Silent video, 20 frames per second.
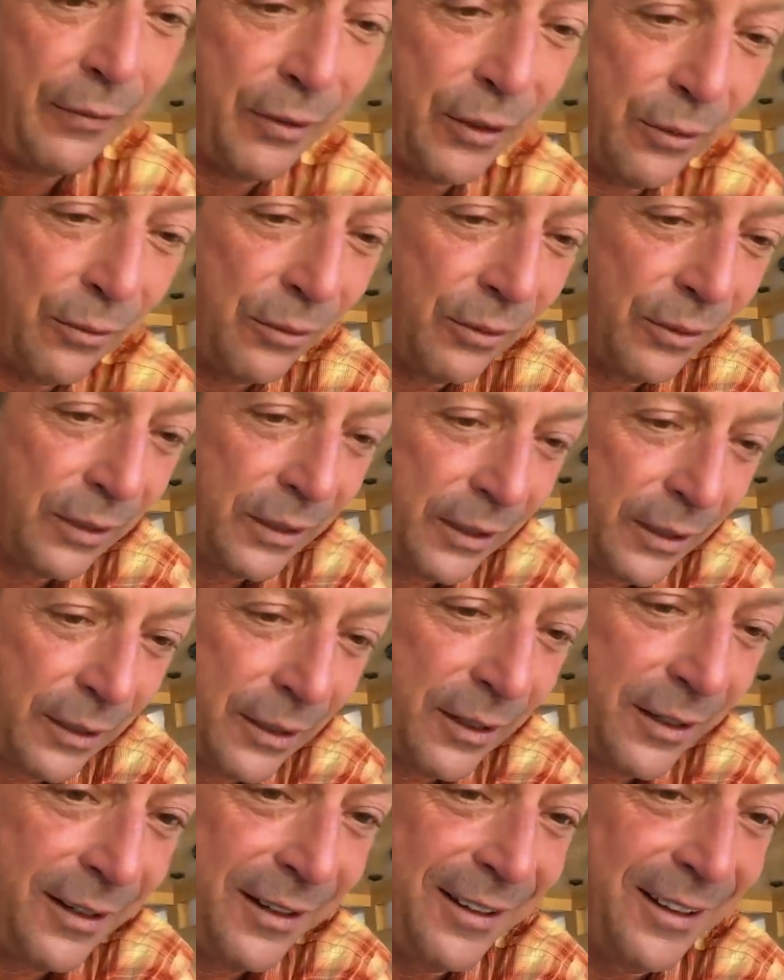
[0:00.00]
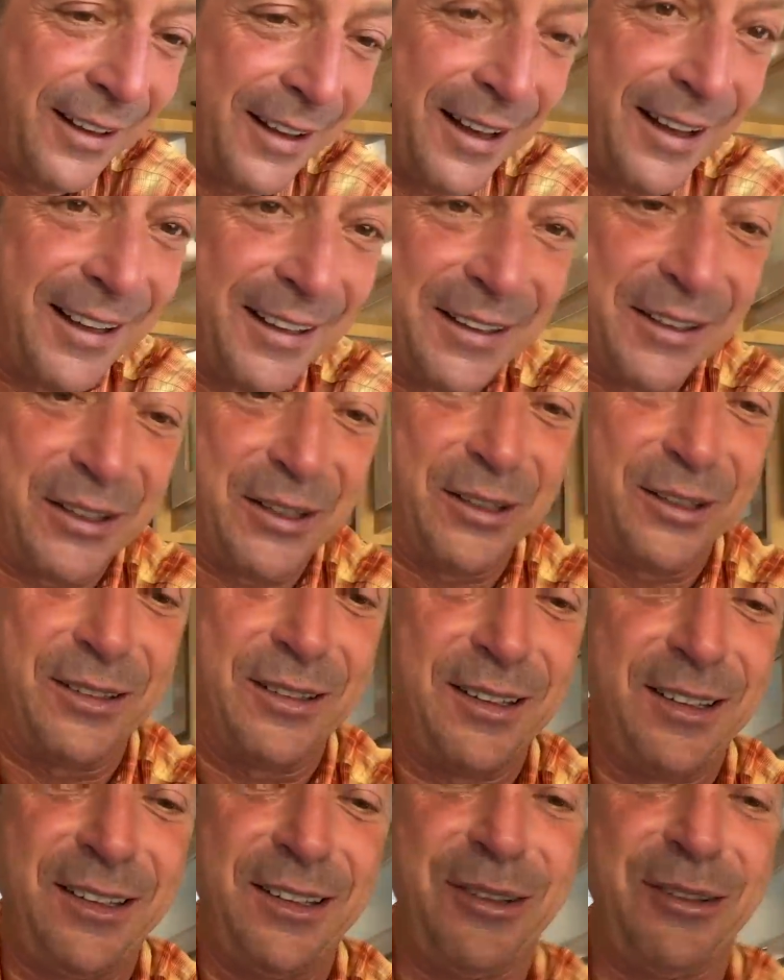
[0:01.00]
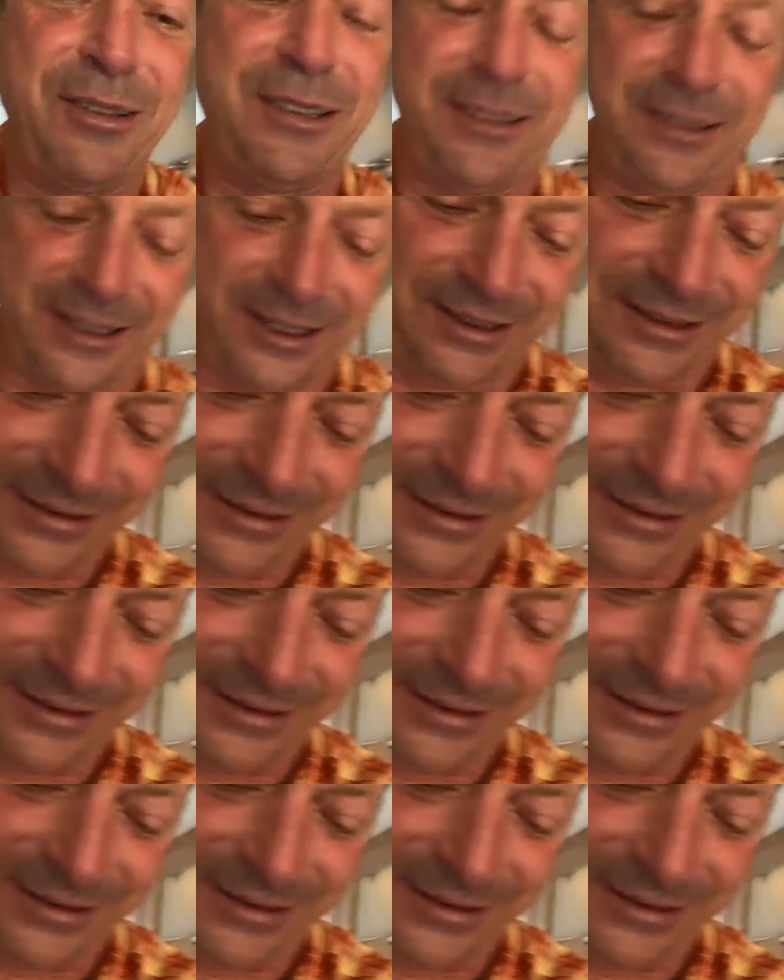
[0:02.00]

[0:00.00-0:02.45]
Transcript: you. Do I get a raise since I did some of the filming? You got